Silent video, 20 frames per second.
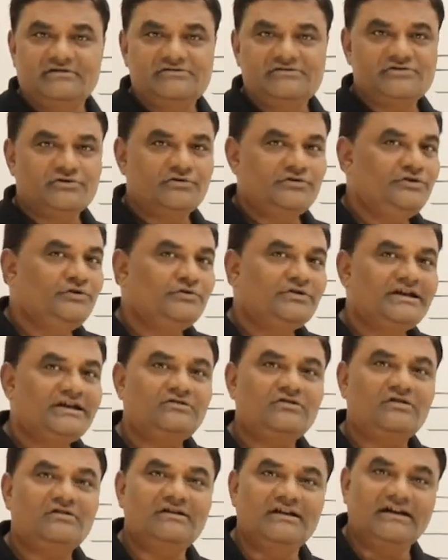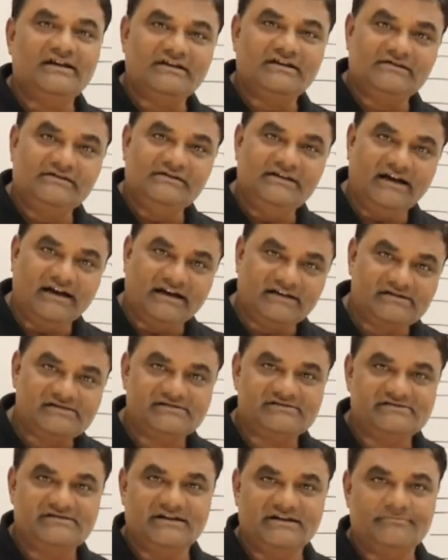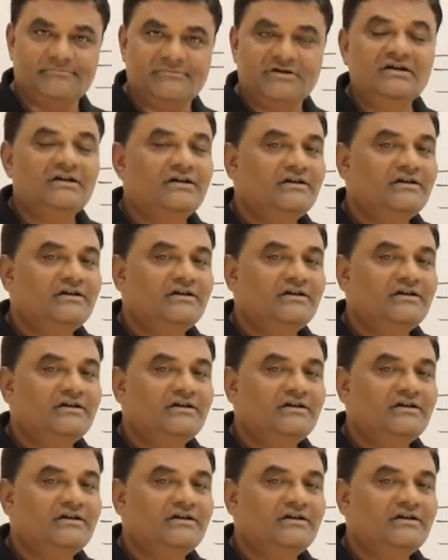So you cannot directly access them.